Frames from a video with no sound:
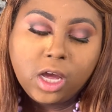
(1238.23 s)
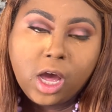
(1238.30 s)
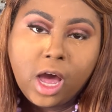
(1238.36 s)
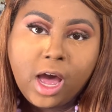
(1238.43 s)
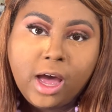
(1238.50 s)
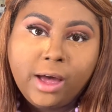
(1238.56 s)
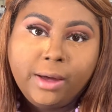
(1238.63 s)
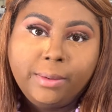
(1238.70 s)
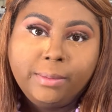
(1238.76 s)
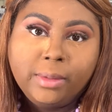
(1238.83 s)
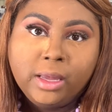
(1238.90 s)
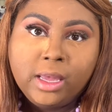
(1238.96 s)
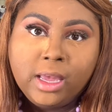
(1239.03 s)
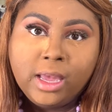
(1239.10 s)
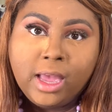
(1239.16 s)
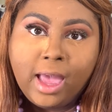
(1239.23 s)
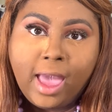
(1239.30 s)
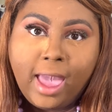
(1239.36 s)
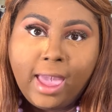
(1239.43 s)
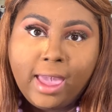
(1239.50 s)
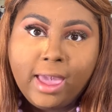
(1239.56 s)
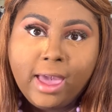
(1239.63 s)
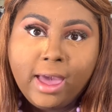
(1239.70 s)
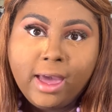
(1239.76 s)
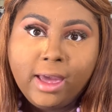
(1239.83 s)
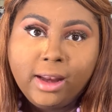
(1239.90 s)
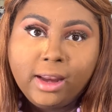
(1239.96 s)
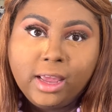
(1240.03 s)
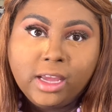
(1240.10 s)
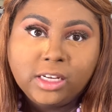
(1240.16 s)
Um,
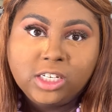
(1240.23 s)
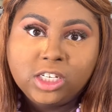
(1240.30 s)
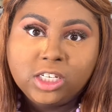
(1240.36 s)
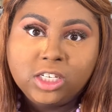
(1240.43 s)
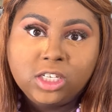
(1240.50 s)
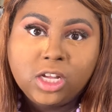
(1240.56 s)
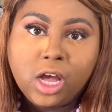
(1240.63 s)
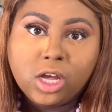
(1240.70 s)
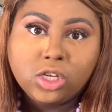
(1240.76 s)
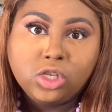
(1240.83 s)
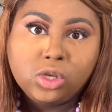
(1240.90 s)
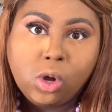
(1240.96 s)
and it just sucks